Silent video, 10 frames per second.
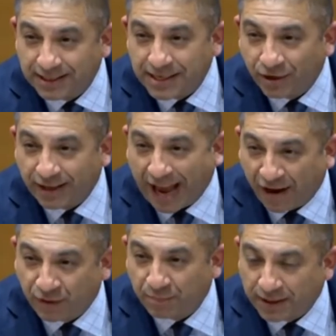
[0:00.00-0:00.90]
nearly
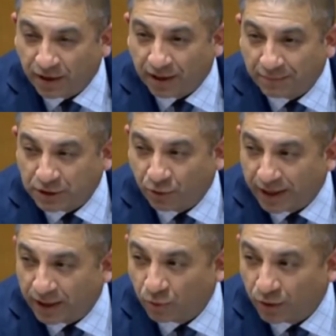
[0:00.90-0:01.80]
half of the billion-dollar companies
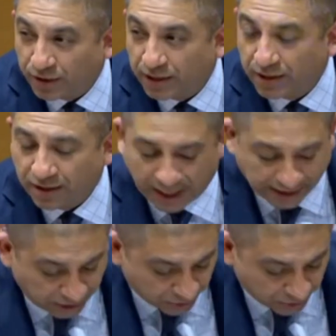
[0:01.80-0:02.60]
created in the world last year